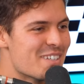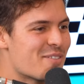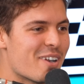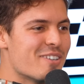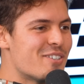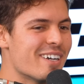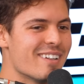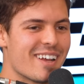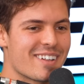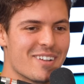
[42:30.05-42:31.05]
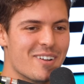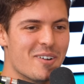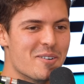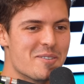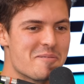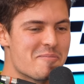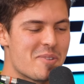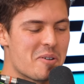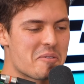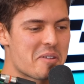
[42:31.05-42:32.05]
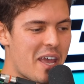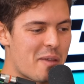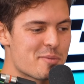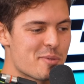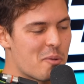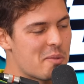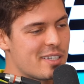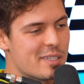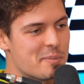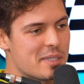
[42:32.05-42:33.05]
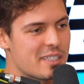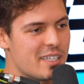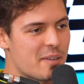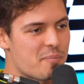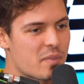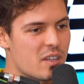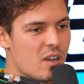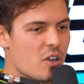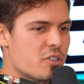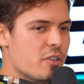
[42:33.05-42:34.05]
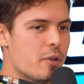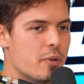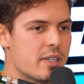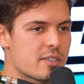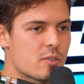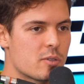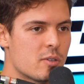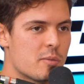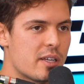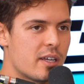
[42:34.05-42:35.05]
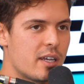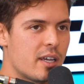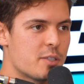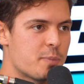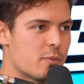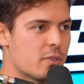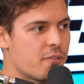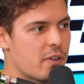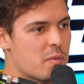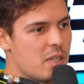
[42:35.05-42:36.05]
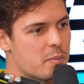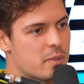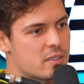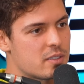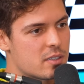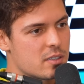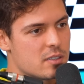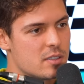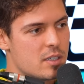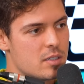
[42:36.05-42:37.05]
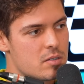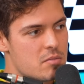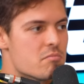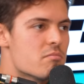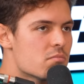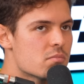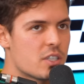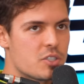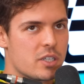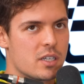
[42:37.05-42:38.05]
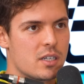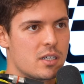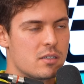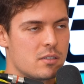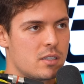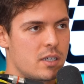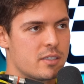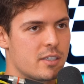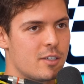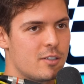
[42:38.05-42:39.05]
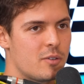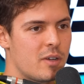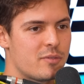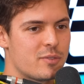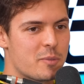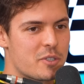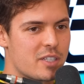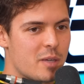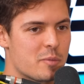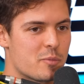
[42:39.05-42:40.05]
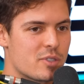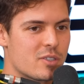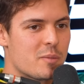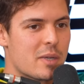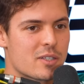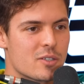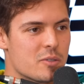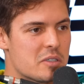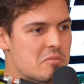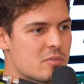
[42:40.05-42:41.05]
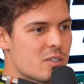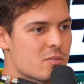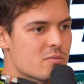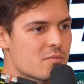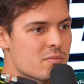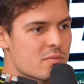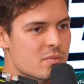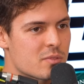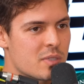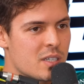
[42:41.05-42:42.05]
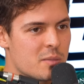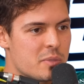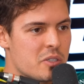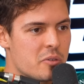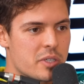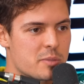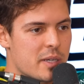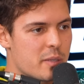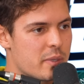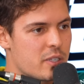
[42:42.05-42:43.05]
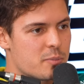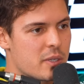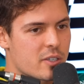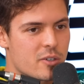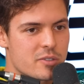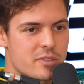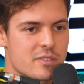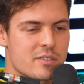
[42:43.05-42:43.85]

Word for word: very chill. Like no no no games normally. But yeah, mm. also New Year's normally I I spend with the family, but. Uh, this year, as I don't have so much time in Brazil, I might go and you know uh, be New Year's by the beach, by the coast.